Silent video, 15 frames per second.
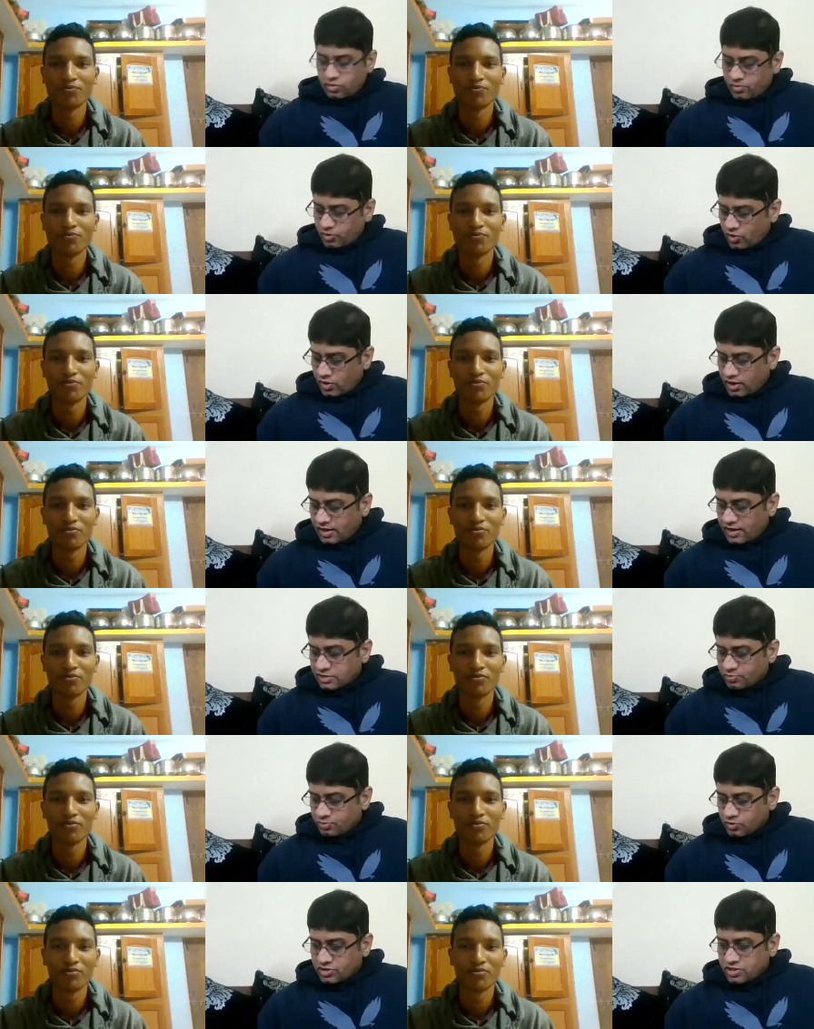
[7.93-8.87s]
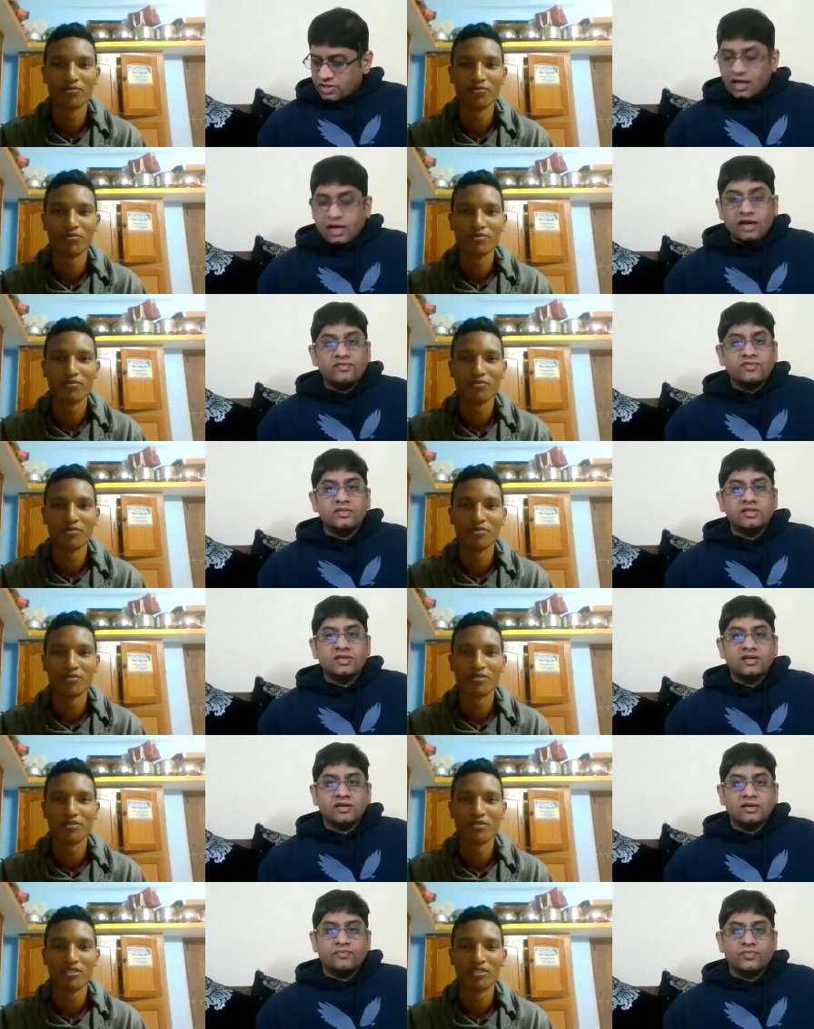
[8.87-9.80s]
Speaker 1: So Manohar, let's proceed ahead with
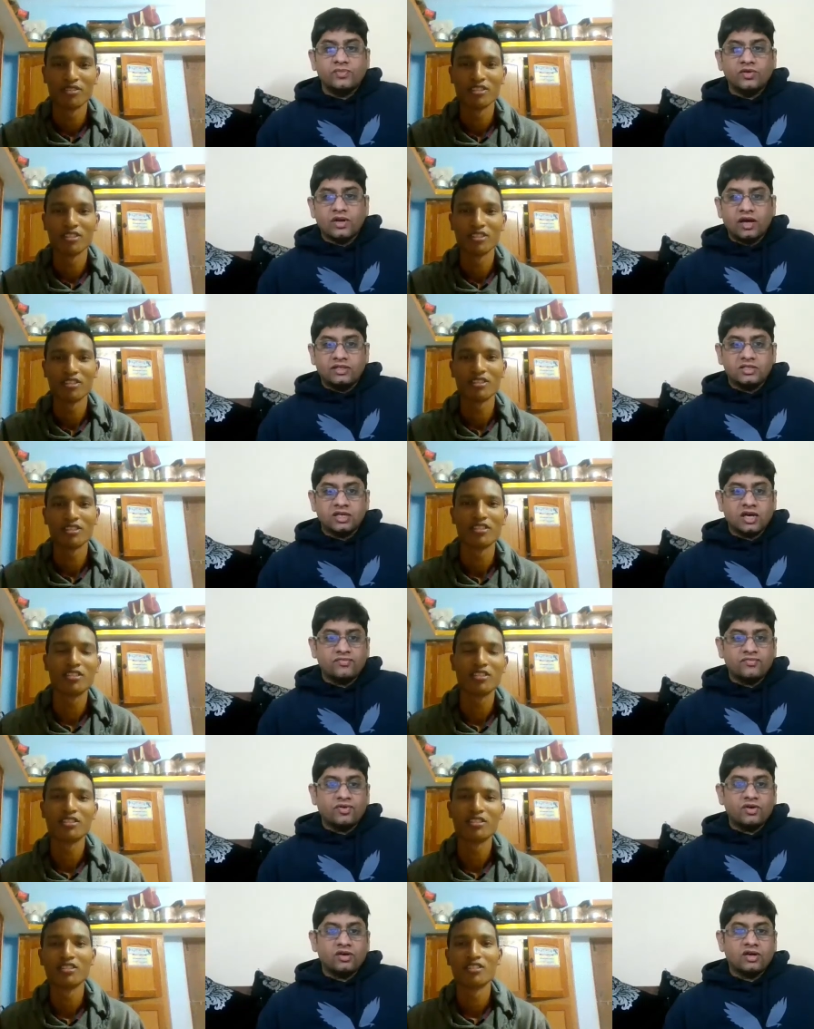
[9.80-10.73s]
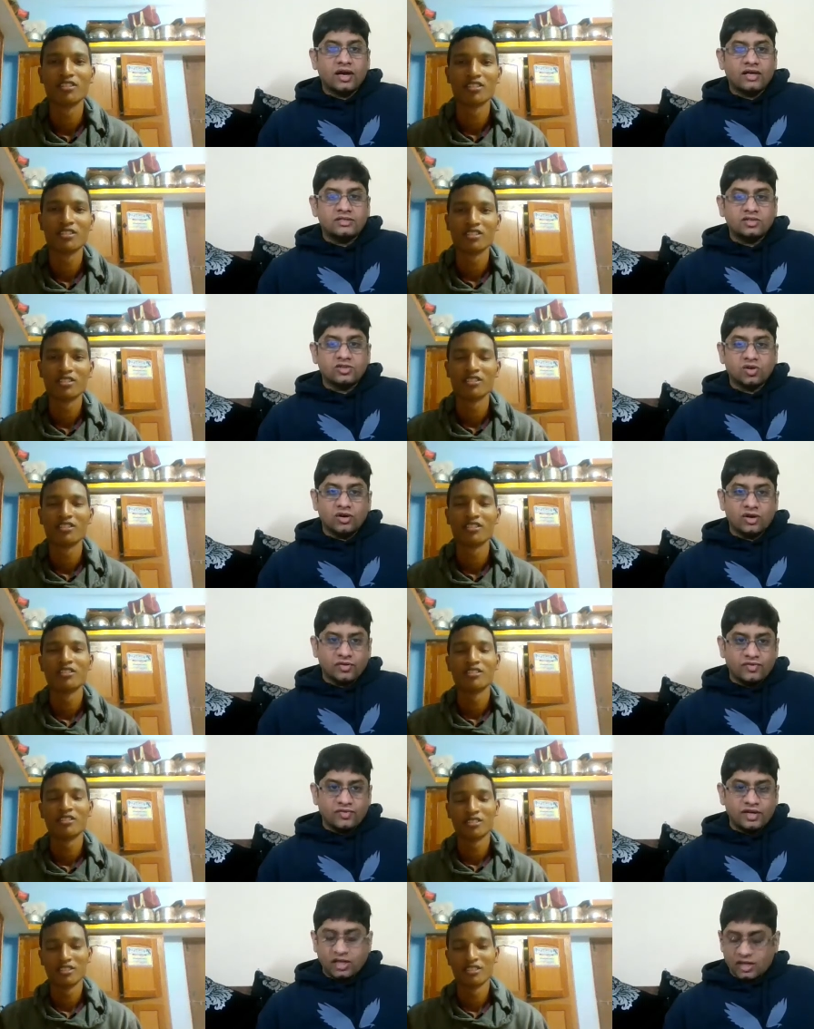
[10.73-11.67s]
the H R for Gas
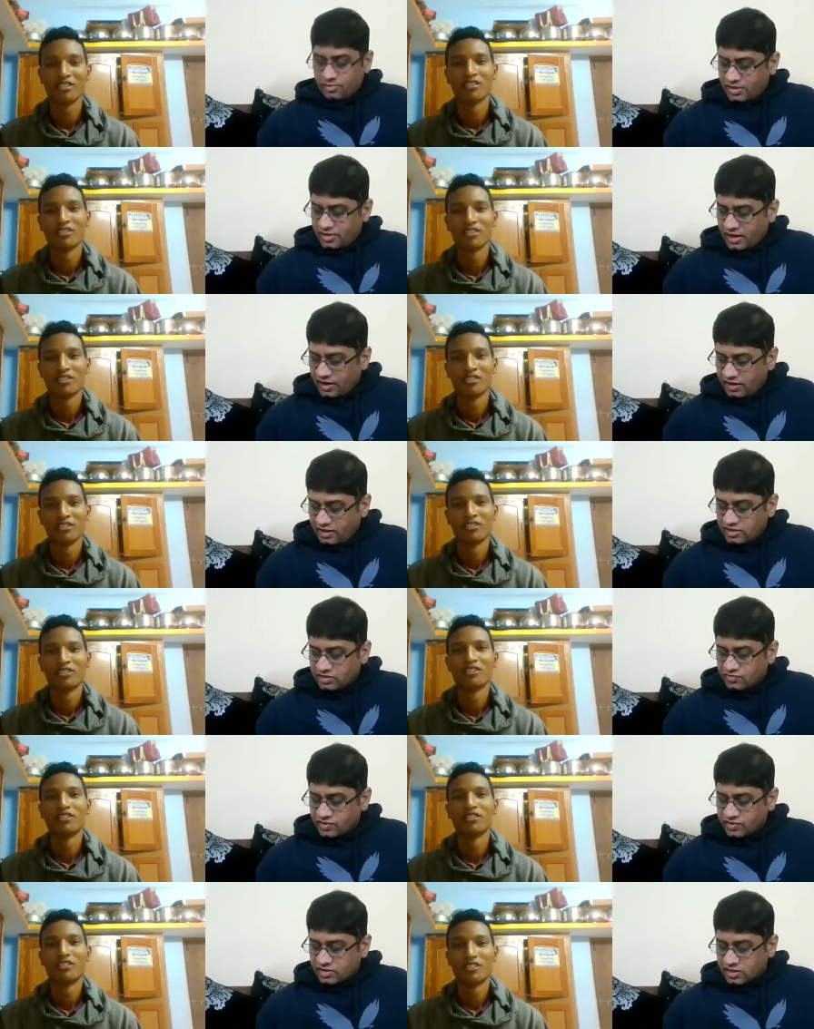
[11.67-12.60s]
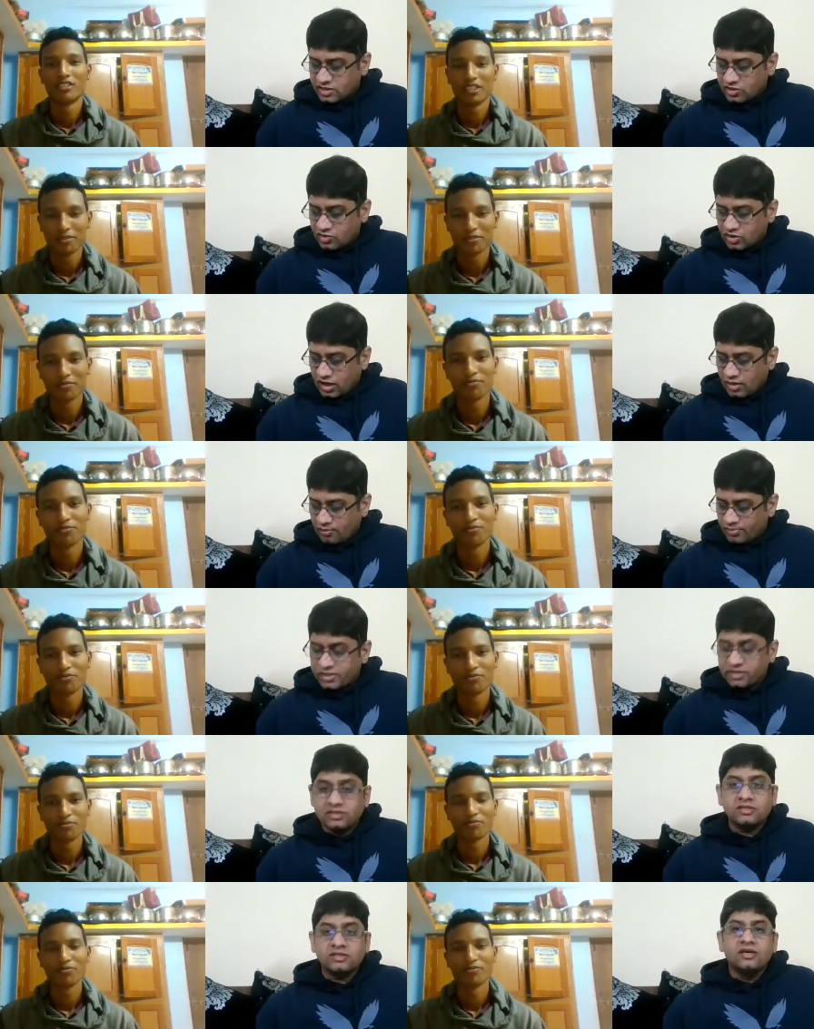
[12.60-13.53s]
Authority of India Limited, and it is visiting your
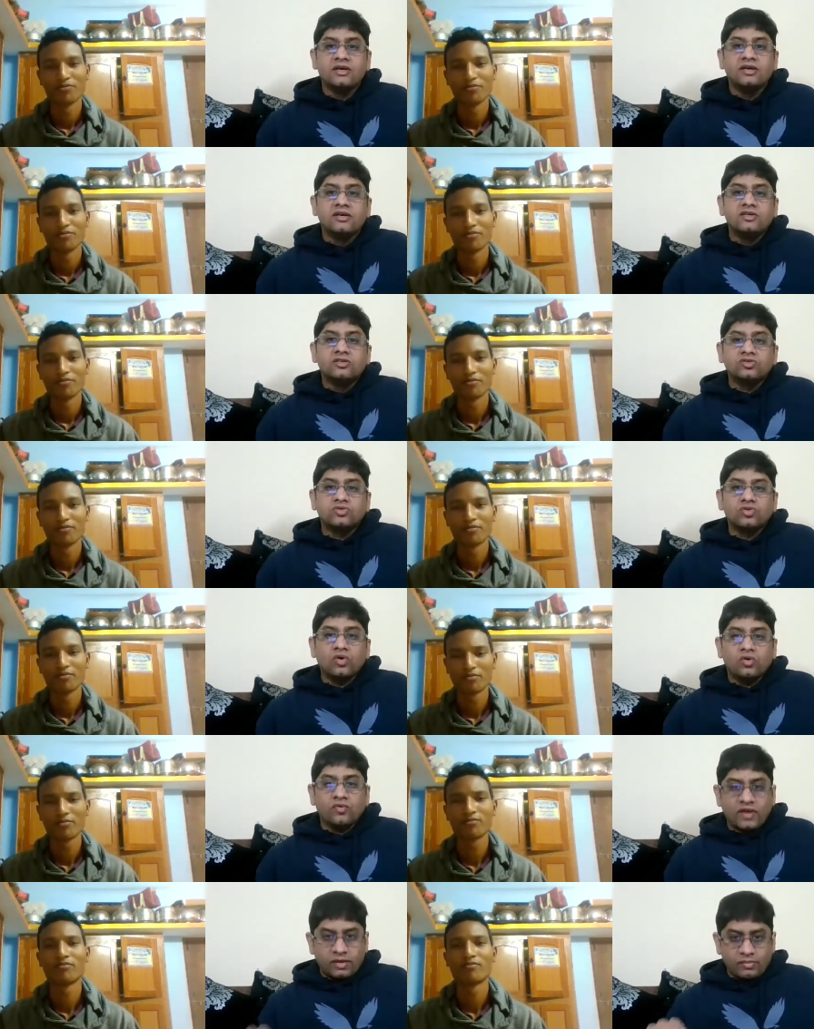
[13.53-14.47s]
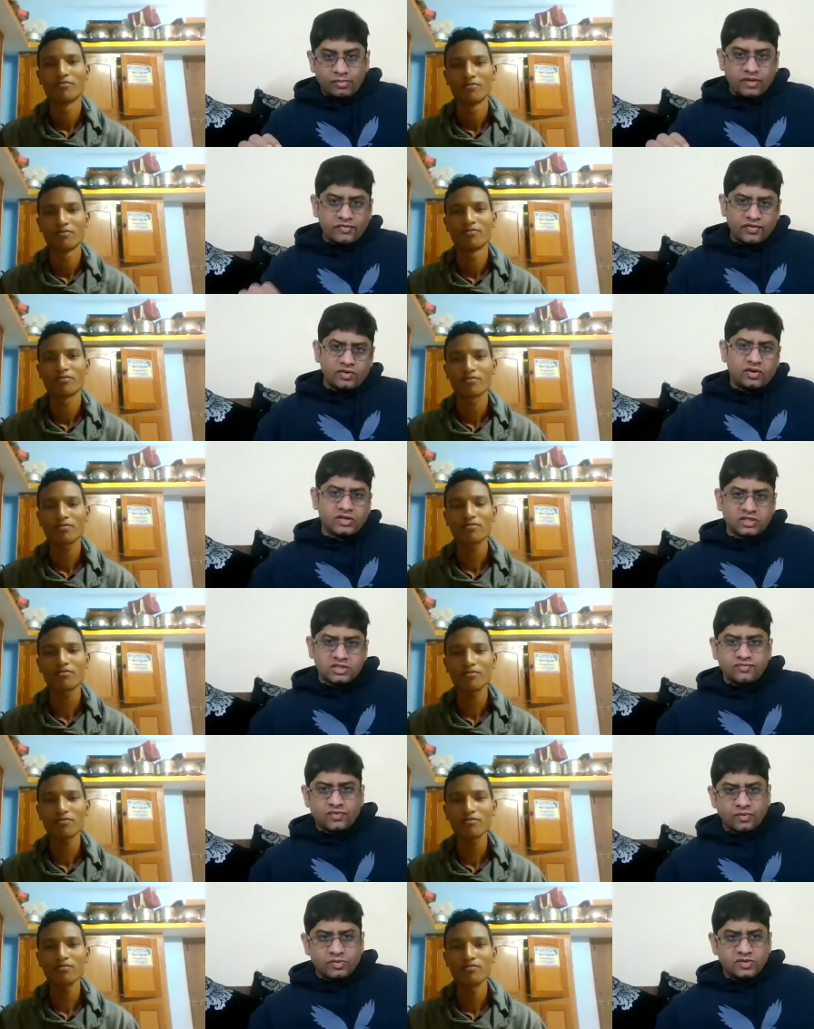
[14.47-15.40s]
campus. So very brief
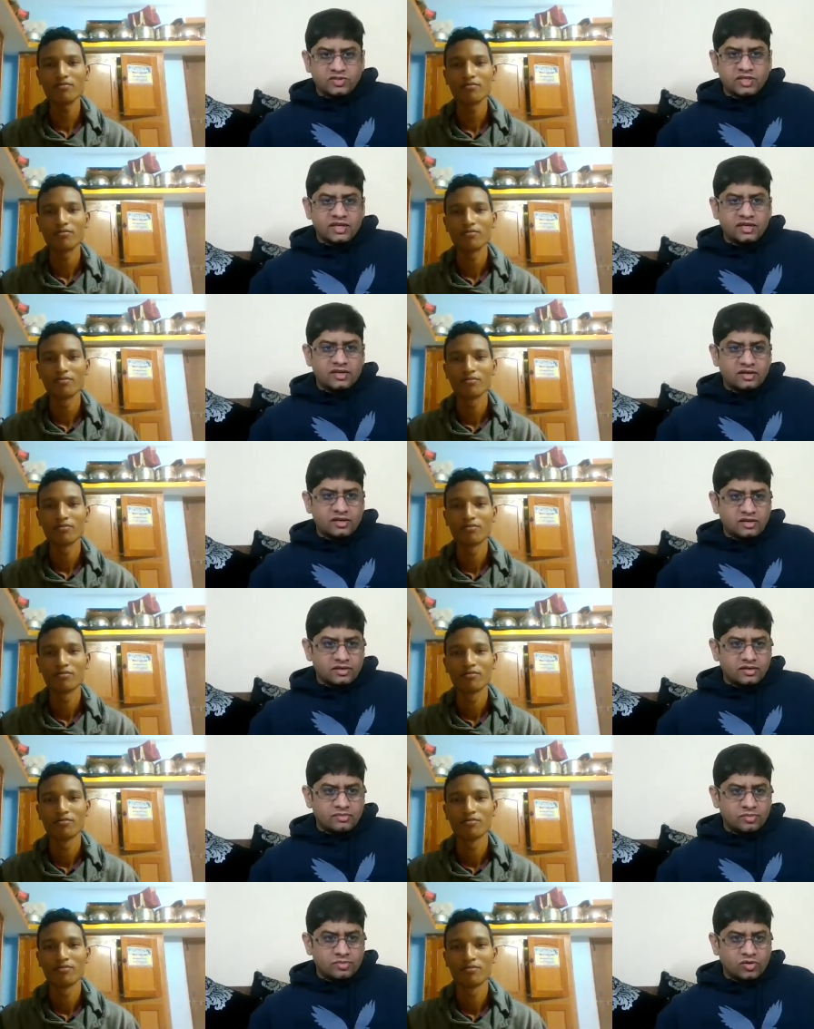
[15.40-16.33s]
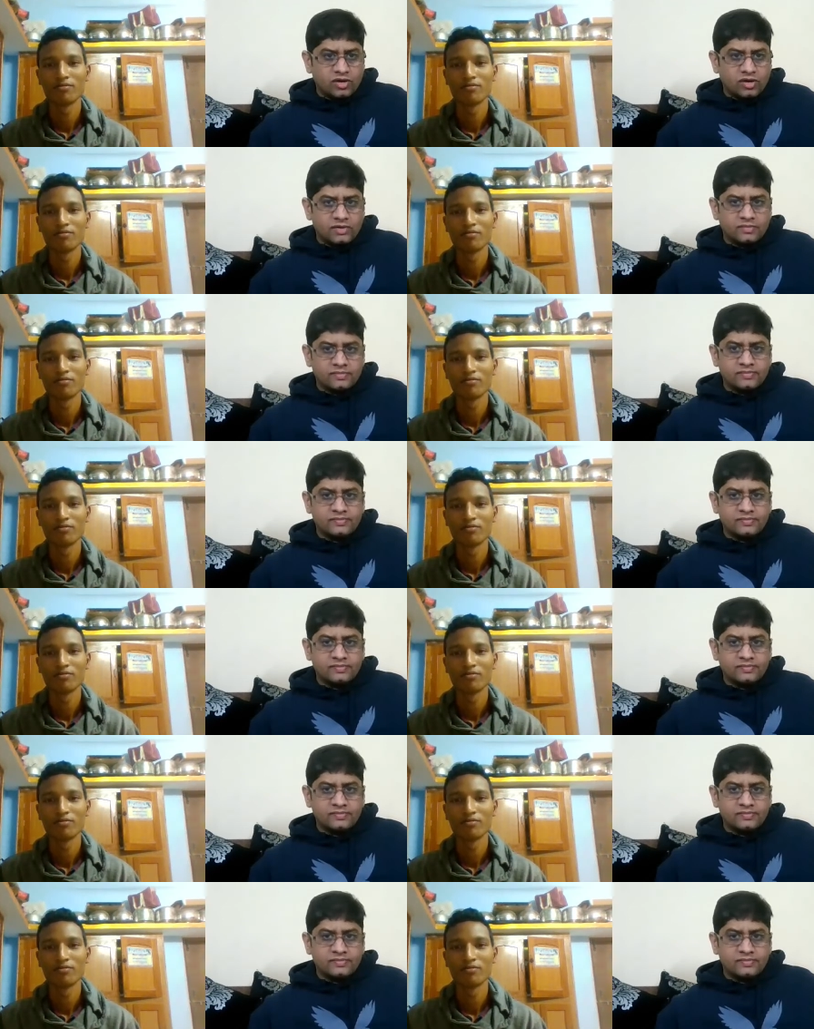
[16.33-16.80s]
introduction from your side, uh, Manohar.